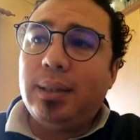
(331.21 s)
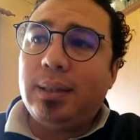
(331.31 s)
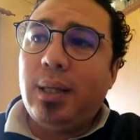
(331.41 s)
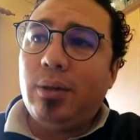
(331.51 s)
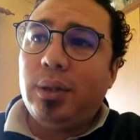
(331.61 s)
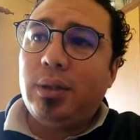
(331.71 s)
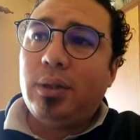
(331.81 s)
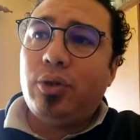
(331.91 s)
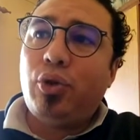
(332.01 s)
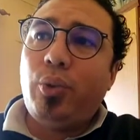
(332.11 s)
It sounds as
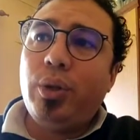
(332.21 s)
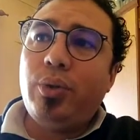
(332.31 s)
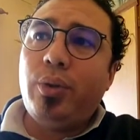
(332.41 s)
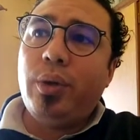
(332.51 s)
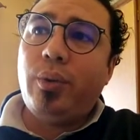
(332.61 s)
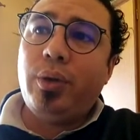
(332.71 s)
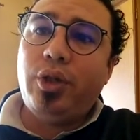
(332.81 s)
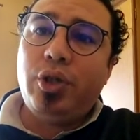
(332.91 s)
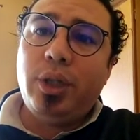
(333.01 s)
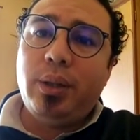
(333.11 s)
truer to the
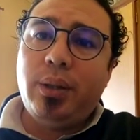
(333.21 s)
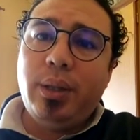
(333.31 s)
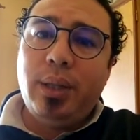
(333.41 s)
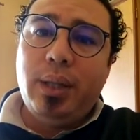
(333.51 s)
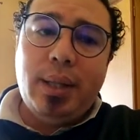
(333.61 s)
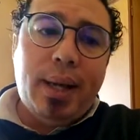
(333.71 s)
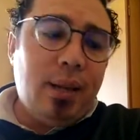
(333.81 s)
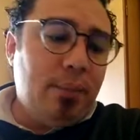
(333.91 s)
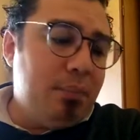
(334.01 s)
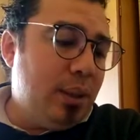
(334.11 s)
original
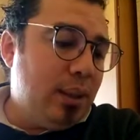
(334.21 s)
LP.